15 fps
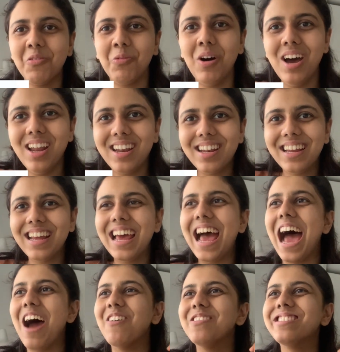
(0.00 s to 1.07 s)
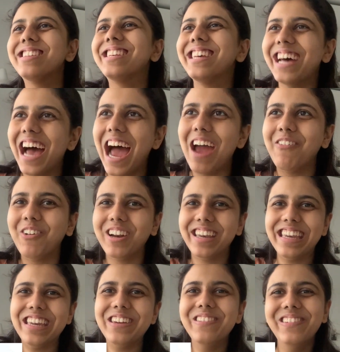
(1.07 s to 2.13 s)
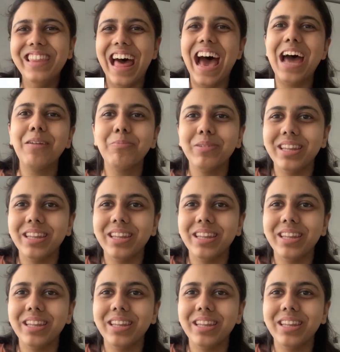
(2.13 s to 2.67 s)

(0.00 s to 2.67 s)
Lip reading: wanted to do that,